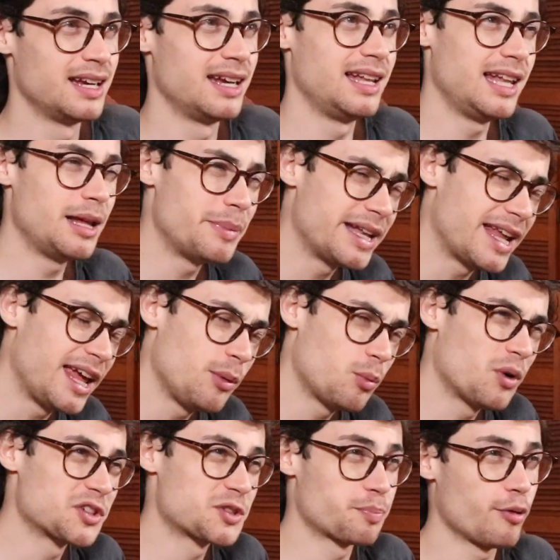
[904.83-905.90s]
Eliminate
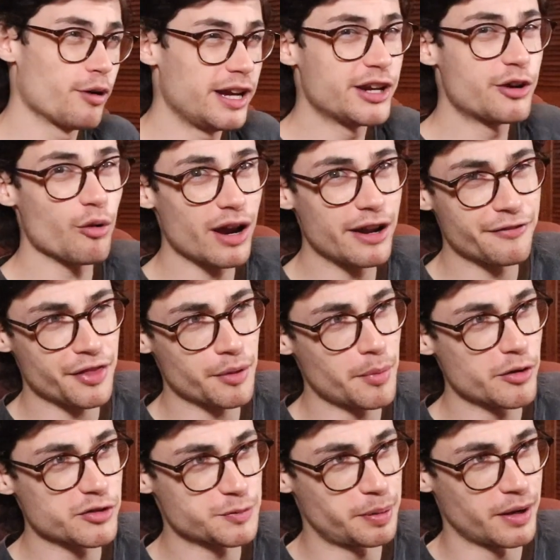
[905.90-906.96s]
was pretty great for the
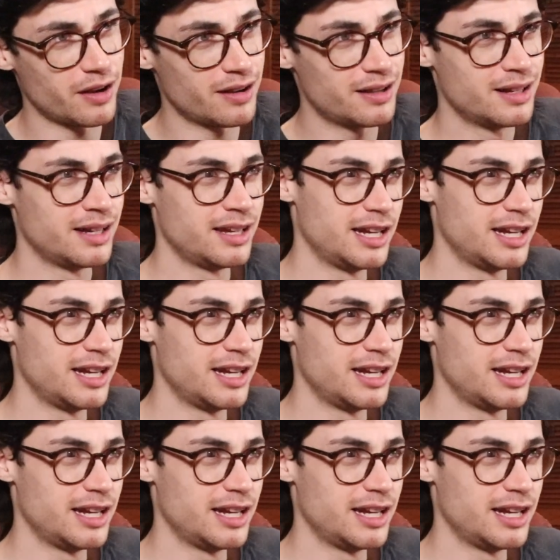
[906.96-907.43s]
most part.